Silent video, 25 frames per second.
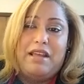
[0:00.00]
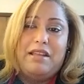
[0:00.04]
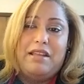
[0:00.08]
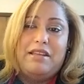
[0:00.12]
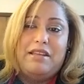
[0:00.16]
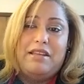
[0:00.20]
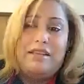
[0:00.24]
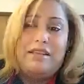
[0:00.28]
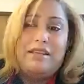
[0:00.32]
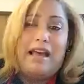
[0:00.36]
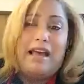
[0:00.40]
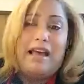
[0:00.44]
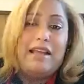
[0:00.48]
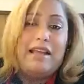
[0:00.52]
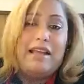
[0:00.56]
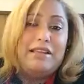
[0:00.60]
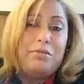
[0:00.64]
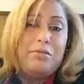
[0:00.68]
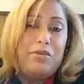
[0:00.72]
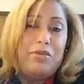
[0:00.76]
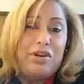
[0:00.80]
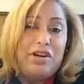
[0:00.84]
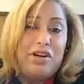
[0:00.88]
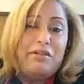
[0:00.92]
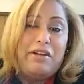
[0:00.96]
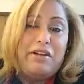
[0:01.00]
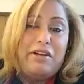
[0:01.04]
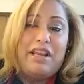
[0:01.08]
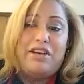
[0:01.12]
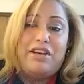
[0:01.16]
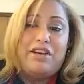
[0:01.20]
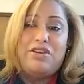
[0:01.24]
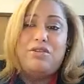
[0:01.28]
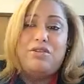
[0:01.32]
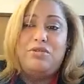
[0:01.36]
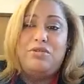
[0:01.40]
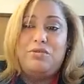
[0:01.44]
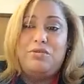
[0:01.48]
And the moderator,
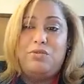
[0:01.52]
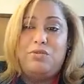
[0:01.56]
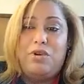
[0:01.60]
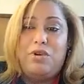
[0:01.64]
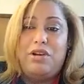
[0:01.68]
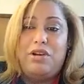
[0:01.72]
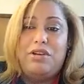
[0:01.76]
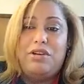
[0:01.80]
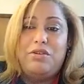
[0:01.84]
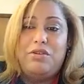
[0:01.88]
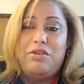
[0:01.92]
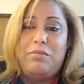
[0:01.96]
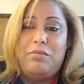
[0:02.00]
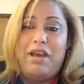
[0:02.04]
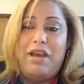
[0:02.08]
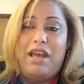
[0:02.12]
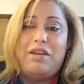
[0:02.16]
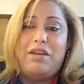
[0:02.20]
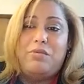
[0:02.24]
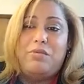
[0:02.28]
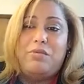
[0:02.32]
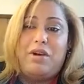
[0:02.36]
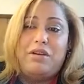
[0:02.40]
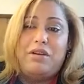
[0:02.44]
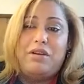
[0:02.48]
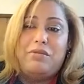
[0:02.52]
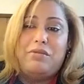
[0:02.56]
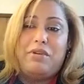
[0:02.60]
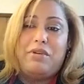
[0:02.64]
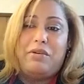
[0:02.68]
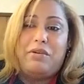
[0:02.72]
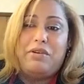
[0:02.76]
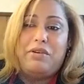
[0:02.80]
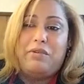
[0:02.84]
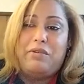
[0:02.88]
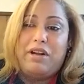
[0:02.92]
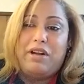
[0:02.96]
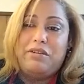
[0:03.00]
you met one of
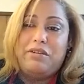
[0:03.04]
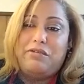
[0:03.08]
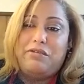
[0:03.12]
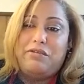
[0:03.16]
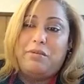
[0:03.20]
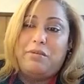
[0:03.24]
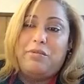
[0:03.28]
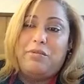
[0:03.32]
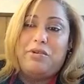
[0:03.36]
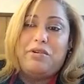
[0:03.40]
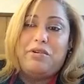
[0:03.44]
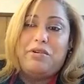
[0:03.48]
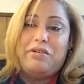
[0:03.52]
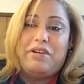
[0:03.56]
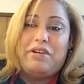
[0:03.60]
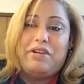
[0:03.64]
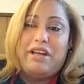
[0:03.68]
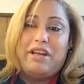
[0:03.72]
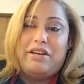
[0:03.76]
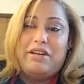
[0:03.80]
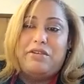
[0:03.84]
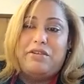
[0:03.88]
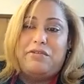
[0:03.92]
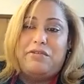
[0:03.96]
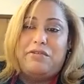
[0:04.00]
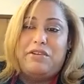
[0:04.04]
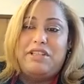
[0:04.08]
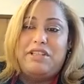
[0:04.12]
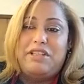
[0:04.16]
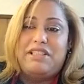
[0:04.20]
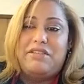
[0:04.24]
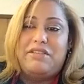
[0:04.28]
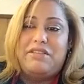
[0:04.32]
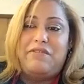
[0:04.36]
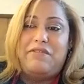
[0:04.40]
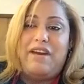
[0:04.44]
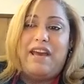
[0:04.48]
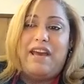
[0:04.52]
our wonderful moderators for
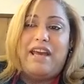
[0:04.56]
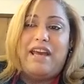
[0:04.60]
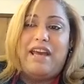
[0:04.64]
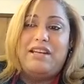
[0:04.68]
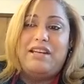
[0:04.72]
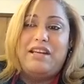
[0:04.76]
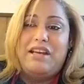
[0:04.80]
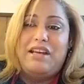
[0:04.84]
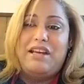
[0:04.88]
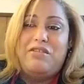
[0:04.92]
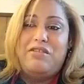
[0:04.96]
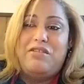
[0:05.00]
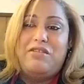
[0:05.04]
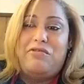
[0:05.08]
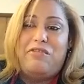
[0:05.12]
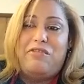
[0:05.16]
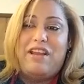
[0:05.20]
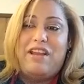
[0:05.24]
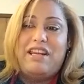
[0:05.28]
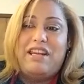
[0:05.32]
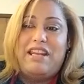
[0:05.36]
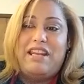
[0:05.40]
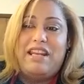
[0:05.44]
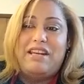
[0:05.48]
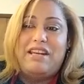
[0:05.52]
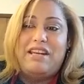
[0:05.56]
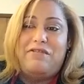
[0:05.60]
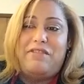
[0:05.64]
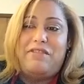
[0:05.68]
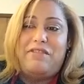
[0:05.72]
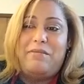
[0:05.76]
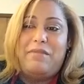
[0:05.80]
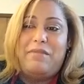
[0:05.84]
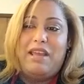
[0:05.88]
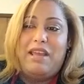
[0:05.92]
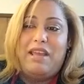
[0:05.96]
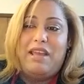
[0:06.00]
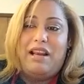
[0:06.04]
this event, Freynet
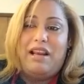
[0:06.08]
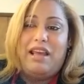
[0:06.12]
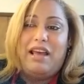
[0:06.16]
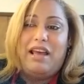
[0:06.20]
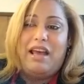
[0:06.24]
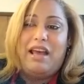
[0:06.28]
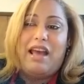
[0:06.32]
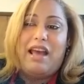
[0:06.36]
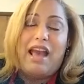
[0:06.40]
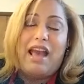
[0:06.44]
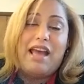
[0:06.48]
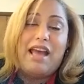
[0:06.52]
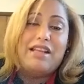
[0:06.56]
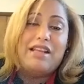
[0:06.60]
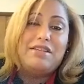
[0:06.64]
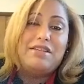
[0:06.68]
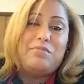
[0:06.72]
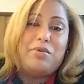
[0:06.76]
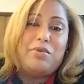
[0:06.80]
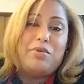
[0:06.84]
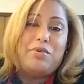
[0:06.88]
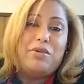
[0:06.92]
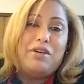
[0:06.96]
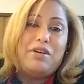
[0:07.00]
Familia, and